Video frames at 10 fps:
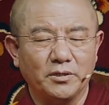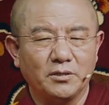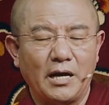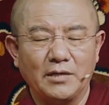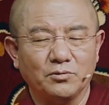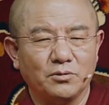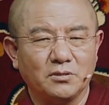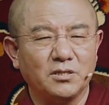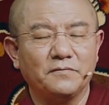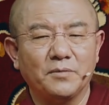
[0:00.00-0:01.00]
Maitreya
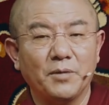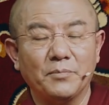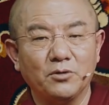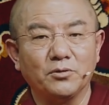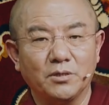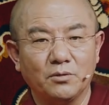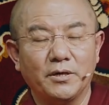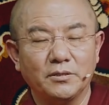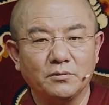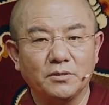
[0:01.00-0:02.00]
Bodhisattva, and
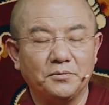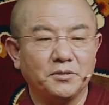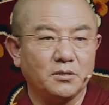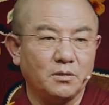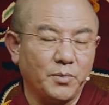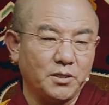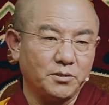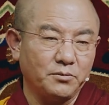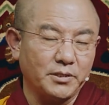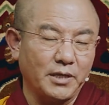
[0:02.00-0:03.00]
there's no
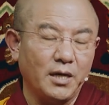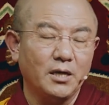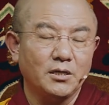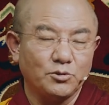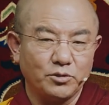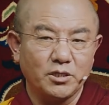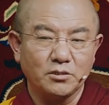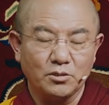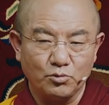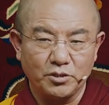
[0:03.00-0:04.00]
argument about it at
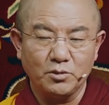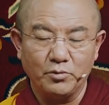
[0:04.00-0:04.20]
all